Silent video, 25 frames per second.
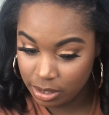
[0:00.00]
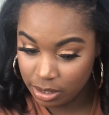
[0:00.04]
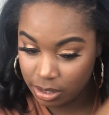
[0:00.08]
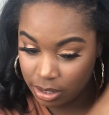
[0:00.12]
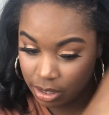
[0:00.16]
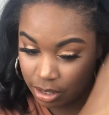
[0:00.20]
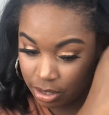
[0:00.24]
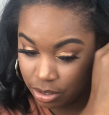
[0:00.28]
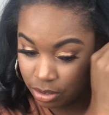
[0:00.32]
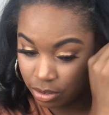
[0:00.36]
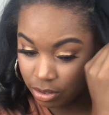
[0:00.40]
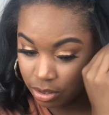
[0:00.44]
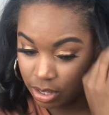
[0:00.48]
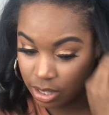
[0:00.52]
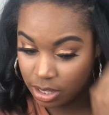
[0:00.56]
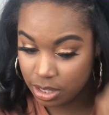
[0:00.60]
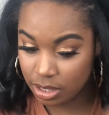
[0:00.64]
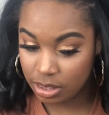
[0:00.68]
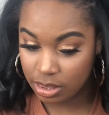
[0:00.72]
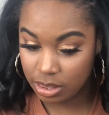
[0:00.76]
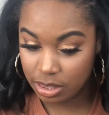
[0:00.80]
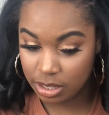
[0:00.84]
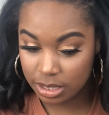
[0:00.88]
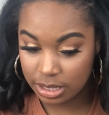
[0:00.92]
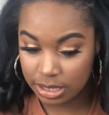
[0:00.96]
And you'll
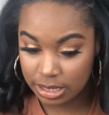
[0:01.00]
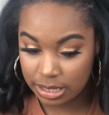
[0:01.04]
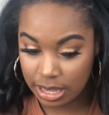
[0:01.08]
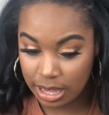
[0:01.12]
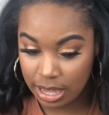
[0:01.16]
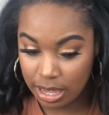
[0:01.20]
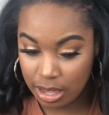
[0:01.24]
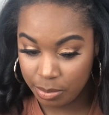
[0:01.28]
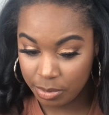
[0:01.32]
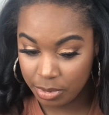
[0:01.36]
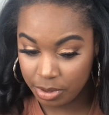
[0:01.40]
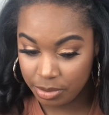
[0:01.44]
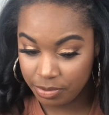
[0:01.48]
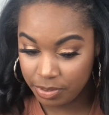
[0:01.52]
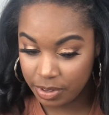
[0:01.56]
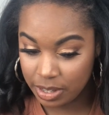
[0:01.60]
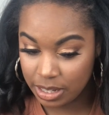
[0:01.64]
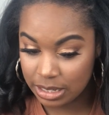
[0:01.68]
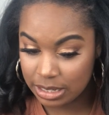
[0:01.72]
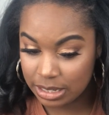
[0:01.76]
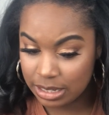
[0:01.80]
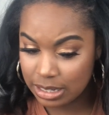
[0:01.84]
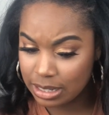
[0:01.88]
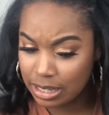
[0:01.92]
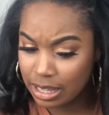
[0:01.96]
get the same
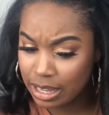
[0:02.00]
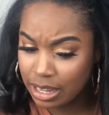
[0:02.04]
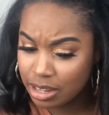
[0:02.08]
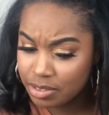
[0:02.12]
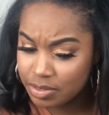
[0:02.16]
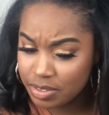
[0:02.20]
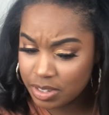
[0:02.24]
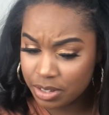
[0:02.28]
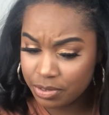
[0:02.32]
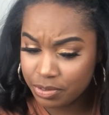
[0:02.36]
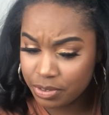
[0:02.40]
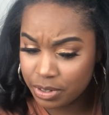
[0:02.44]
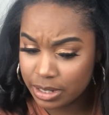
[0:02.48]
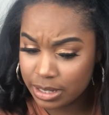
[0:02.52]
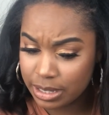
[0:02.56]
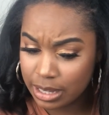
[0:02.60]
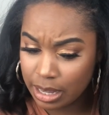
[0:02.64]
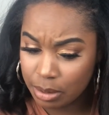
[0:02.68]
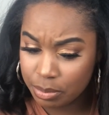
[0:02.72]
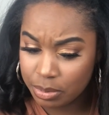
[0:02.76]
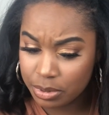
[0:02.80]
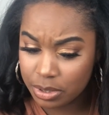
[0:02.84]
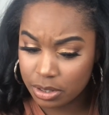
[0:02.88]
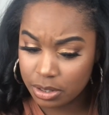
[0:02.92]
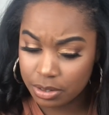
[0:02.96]
effect. And they have different
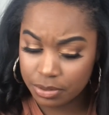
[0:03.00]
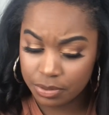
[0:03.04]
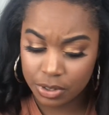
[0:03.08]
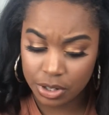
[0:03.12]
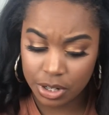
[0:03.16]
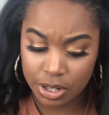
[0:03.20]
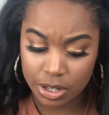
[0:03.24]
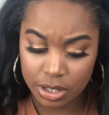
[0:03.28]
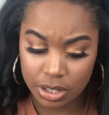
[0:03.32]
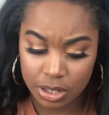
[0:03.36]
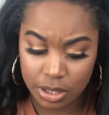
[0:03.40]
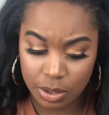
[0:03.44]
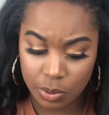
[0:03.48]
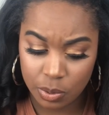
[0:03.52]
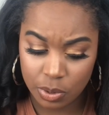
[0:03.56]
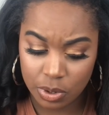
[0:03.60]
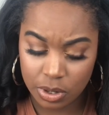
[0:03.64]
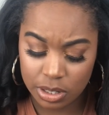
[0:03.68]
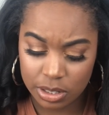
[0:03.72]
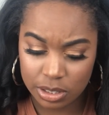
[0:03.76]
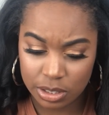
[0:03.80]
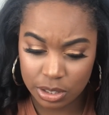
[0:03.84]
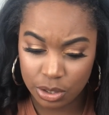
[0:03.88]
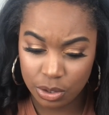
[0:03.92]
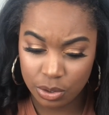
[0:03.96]
types of curling
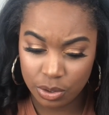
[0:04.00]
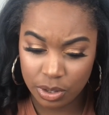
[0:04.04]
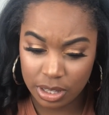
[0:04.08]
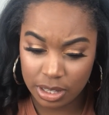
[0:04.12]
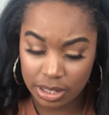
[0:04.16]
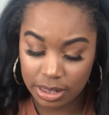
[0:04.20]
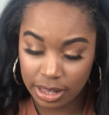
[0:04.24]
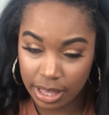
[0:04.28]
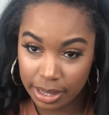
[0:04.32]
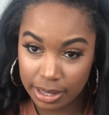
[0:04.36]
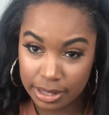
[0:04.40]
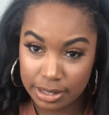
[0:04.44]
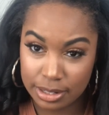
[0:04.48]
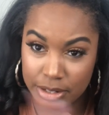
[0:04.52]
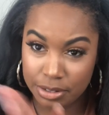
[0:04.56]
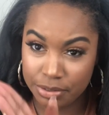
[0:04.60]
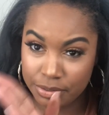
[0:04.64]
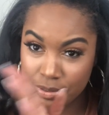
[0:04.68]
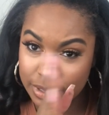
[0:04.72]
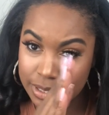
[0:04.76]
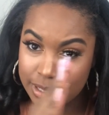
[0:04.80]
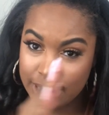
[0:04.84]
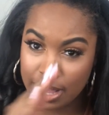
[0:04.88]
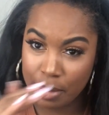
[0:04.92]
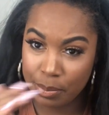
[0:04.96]
wands, so you'll get like a
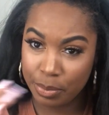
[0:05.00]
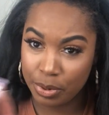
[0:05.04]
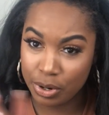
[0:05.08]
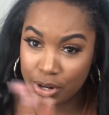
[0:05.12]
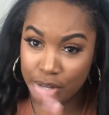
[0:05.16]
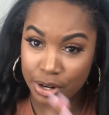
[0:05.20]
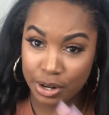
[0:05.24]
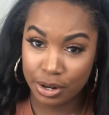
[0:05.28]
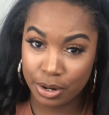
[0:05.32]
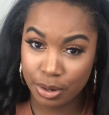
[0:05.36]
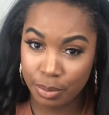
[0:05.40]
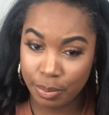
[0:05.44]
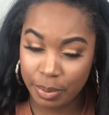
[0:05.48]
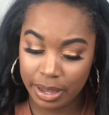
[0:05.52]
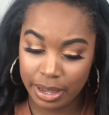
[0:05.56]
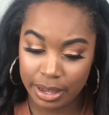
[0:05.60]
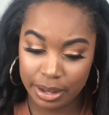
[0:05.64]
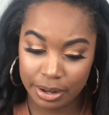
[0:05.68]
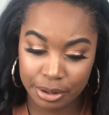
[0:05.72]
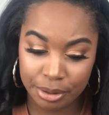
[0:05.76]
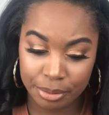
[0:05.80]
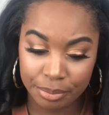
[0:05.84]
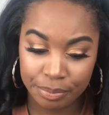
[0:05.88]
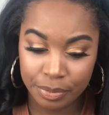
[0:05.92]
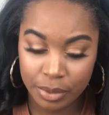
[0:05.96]
different type of curl
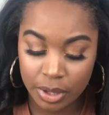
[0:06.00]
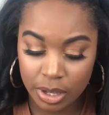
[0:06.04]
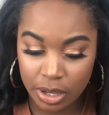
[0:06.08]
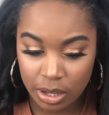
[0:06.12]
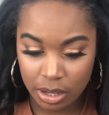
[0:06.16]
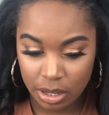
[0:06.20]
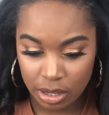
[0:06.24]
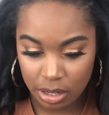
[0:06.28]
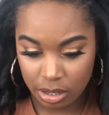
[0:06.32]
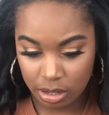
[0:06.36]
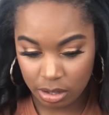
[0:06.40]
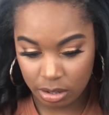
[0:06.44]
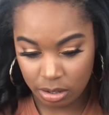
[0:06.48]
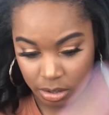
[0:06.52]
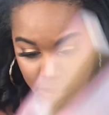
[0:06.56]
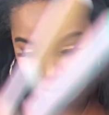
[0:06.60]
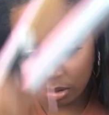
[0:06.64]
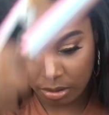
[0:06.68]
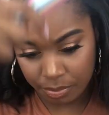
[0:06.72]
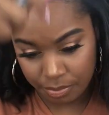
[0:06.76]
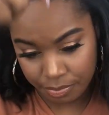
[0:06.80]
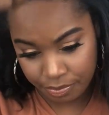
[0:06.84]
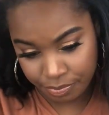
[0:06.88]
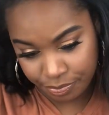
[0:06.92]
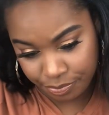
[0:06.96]
pattern.
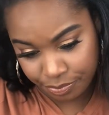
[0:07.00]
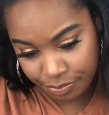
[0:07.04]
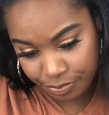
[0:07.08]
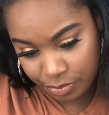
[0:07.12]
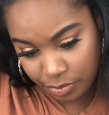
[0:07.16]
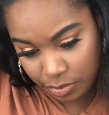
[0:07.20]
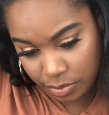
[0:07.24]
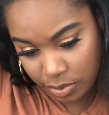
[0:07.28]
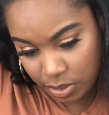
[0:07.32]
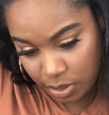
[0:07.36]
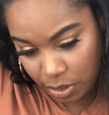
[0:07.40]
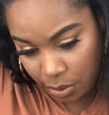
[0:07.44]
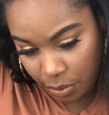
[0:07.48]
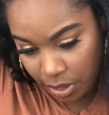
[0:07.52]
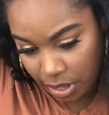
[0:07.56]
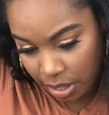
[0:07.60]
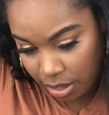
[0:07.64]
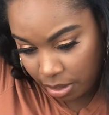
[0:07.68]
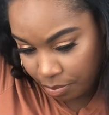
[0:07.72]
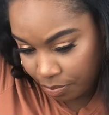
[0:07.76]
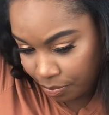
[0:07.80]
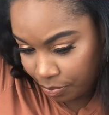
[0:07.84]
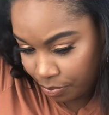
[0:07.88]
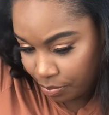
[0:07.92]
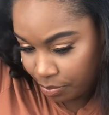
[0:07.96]
So yeah,
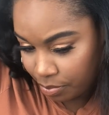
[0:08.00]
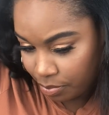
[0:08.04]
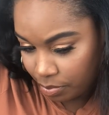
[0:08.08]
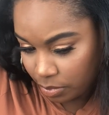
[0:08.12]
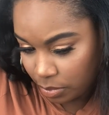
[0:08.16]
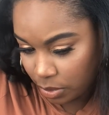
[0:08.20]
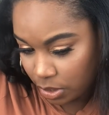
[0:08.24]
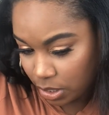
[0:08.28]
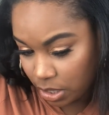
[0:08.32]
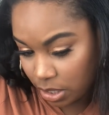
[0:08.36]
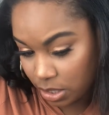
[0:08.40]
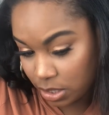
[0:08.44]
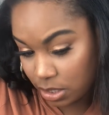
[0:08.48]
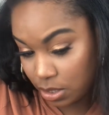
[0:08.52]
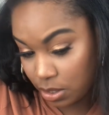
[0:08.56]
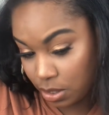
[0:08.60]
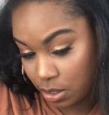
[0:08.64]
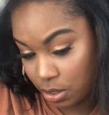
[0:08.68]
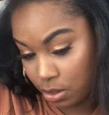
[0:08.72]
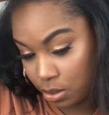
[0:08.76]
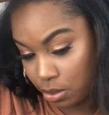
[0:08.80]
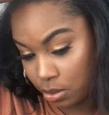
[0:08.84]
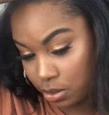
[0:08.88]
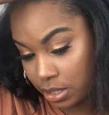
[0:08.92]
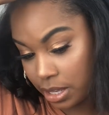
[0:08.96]
look into
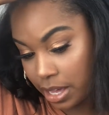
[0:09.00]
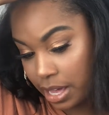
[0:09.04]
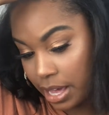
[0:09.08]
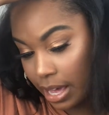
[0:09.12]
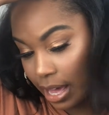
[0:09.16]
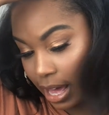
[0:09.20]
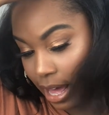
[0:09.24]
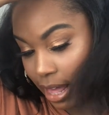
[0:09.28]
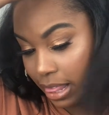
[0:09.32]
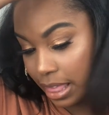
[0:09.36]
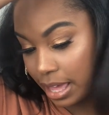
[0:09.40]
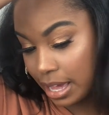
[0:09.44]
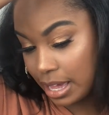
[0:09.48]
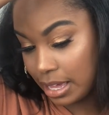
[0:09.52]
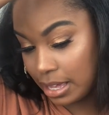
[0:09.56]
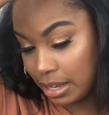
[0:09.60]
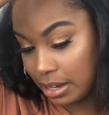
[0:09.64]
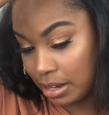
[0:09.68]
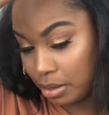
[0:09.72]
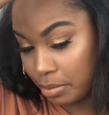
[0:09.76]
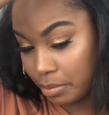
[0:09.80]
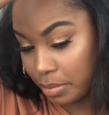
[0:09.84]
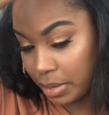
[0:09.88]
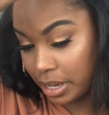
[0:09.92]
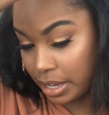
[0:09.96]
those. I like
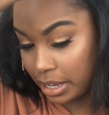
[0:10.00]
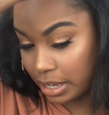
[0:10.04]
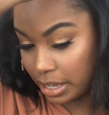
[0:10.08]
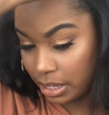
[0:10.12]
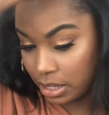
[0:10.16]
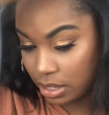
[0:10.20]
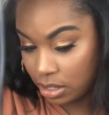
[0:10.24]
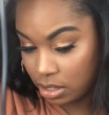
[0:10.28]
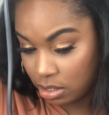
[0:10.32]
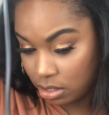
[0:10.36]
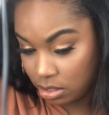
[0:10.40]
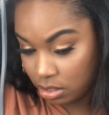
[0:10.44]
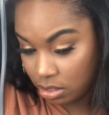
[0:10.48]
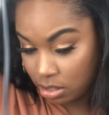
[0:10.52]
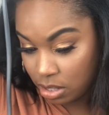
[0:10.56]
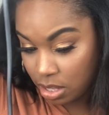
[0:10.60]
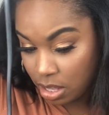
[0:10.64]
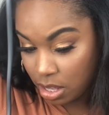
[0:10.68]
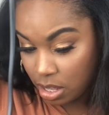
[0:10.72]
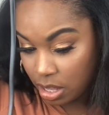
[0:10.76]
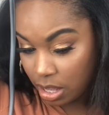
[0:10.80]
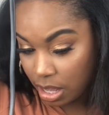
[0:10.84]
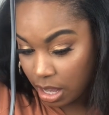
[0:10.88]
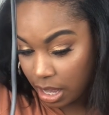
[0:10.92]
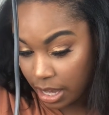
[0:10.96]
getting my
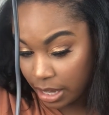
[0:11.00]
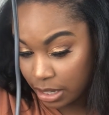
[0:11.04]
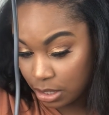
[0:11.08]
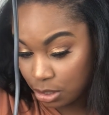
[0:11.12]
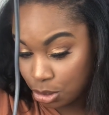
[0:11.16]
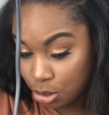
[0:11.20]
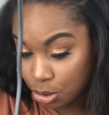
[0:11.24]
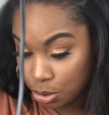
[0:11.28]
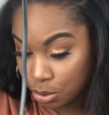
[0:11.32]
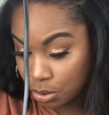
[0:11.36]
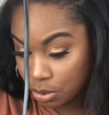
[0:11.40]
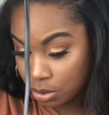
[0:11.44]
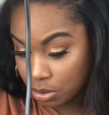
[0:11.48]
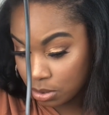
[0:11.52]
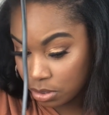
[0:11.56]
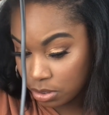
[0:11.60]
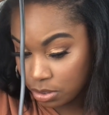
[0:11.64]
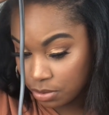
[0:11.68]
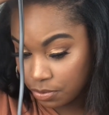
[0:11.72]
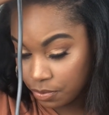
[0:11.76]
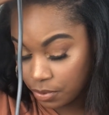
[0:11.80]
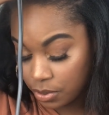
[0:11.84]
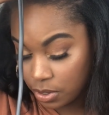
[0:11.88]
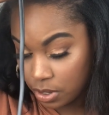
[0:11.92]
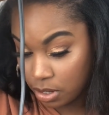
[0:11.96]
hot tools
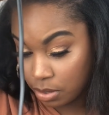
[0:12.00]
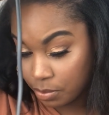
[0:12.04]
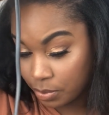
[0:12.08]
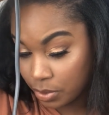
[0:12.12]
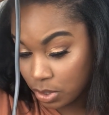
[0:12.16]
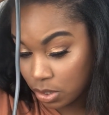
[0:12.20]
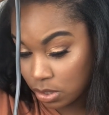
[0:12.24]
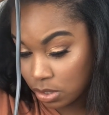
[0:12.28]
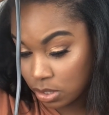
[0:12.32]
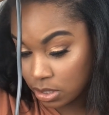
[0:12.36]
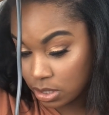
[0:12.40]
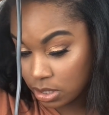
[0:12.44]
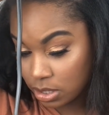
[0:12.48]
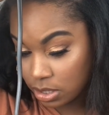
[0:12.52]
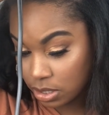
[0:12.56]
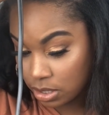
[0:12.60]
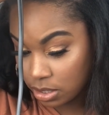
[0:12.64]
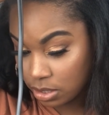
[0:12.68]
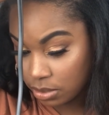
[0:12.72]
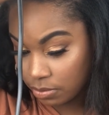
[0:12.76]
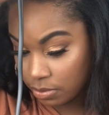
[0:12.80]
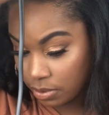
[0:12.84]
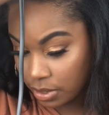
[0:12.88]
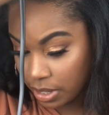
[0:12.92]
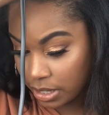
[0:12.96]
from
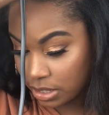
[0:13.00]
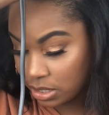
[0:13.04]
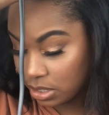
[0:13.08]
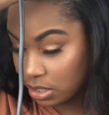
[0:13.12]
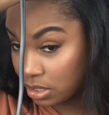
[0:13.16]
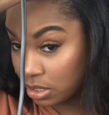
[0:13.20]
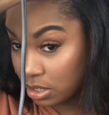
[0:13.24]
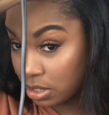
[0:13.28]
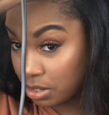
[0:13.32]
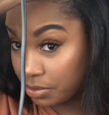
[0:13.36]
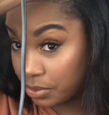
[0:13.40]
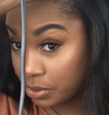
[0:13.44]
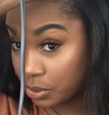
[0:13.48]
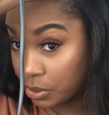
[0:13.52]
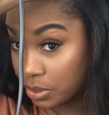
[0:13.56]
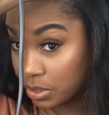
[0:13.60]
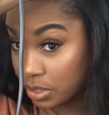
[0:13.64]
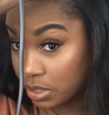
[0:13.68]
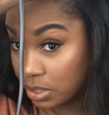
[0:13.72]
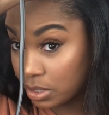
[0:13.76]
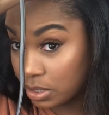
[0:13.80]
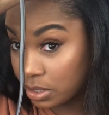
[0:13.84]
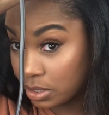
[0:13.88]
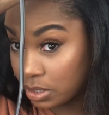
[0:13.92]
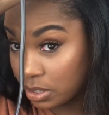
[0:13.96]
Ulta. I just love
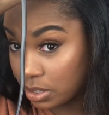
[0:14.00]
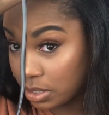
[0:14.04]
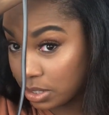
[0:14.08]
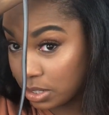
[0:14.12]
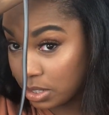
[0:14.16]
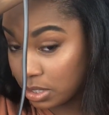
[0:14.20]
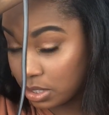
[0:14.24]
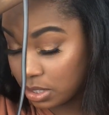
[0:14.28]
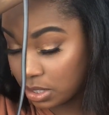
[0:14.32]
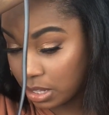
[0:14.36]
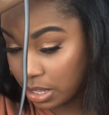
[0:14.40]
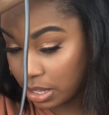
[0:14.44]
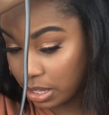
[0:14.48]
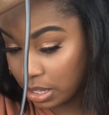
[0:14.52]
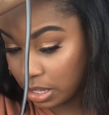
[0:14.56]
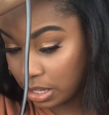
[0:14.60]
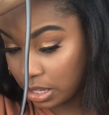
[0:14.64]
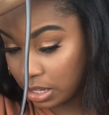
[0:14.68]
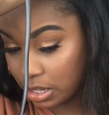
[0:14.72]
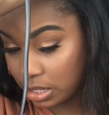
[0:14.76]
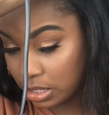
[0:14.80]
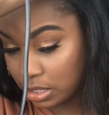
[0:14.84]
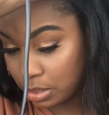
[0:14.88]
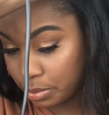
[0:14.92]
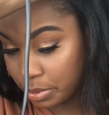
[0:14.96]
Ulta. It's like
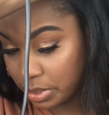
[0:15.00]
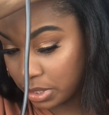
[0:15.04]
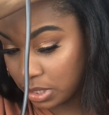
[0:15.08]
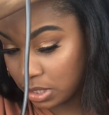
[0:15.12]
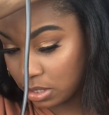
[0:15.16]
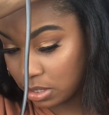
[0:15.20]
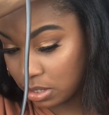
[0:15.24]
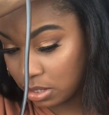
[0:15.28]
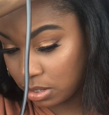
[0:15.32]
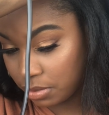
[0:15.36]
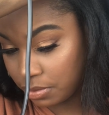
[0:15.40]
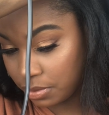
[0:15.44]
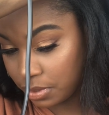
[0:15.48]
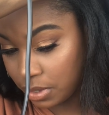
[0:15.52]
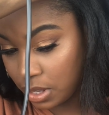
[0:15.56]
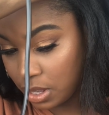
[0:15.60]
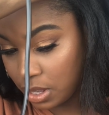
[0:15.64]
inexpensive.